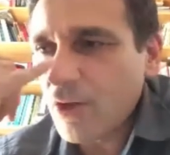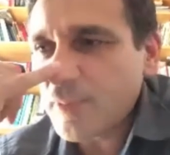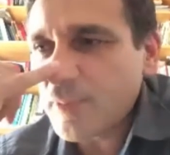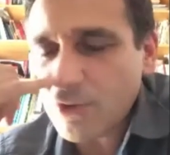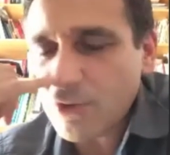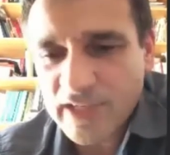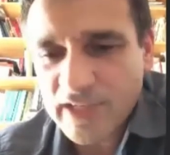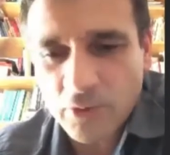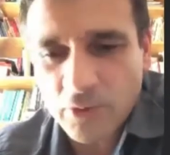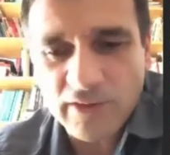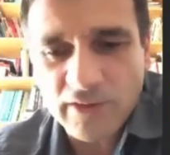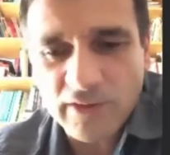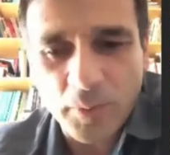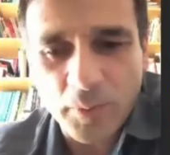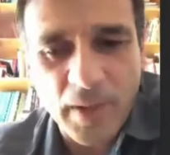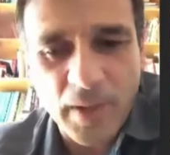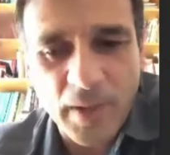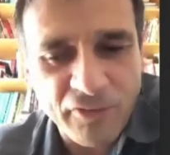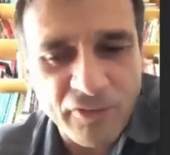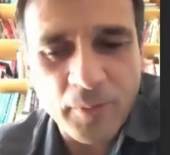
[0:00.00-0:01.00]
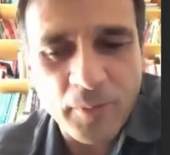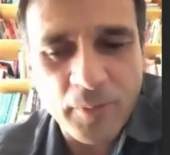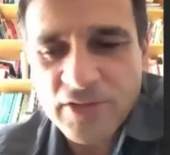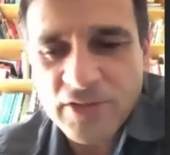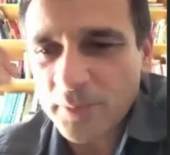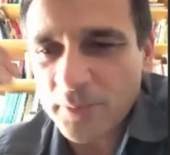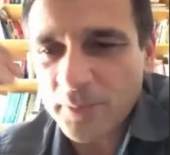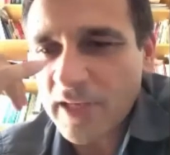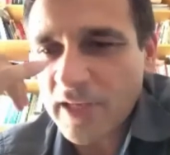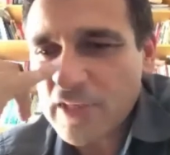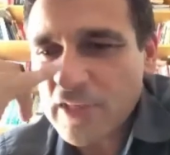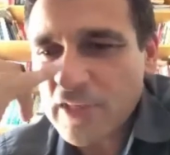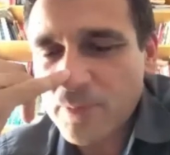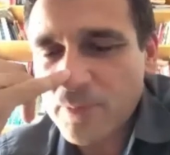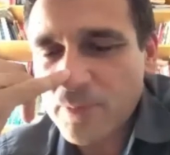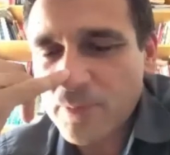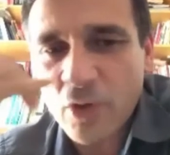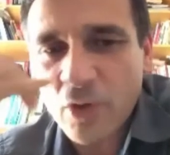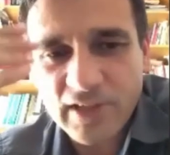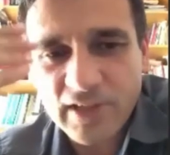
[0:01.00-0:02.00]
Because actually the performance
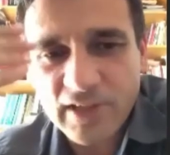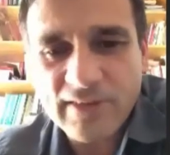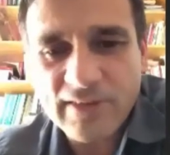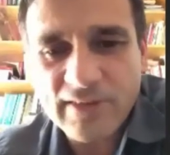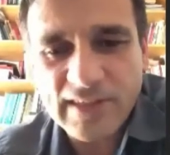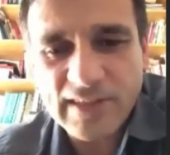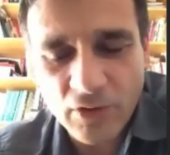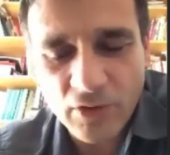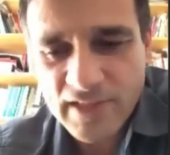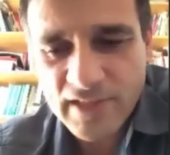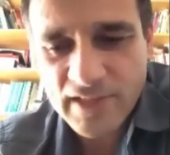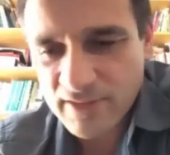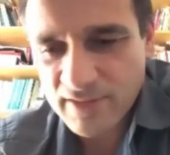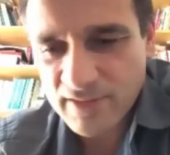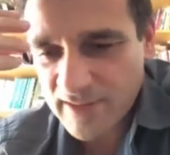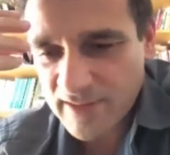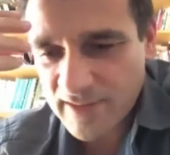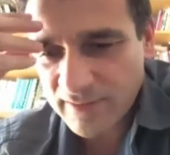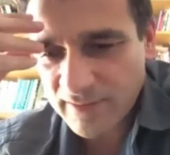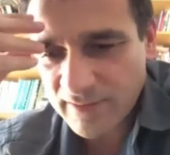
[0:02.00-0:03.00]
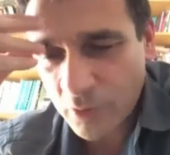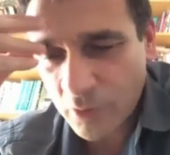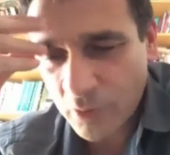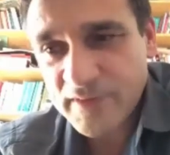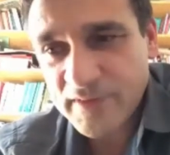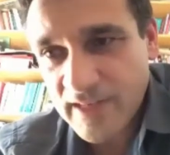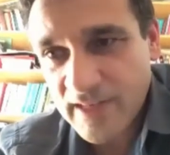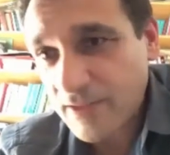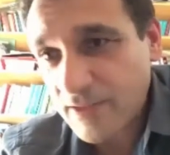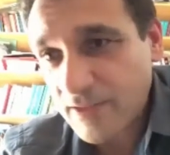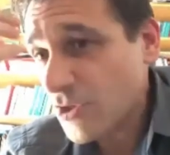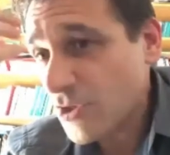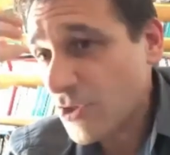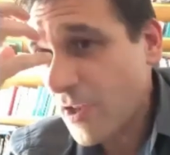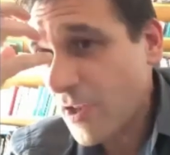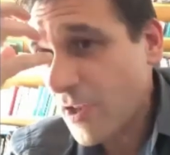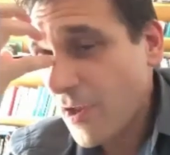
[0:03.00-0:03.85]
sometimes is more in the audience than on stage.